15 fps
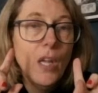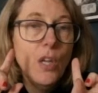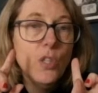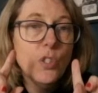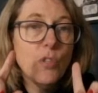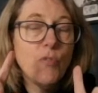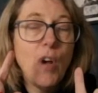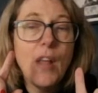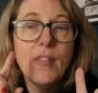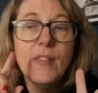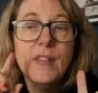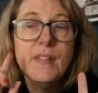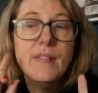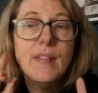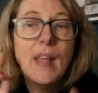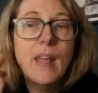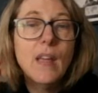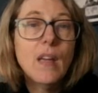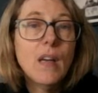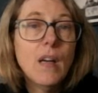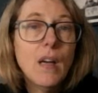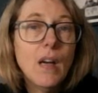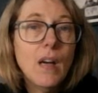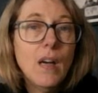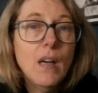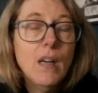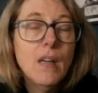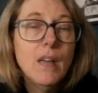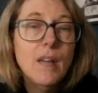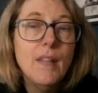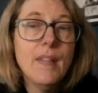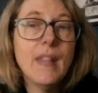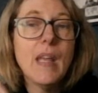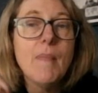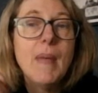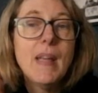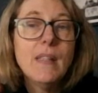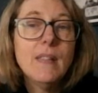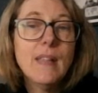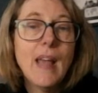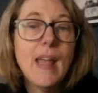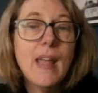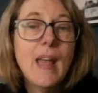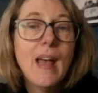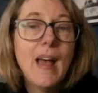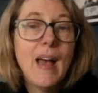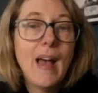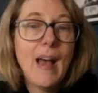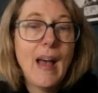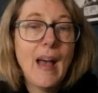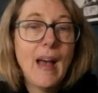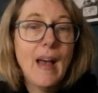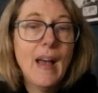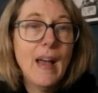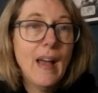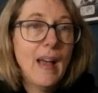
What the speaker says: So rather than saying they may say ah.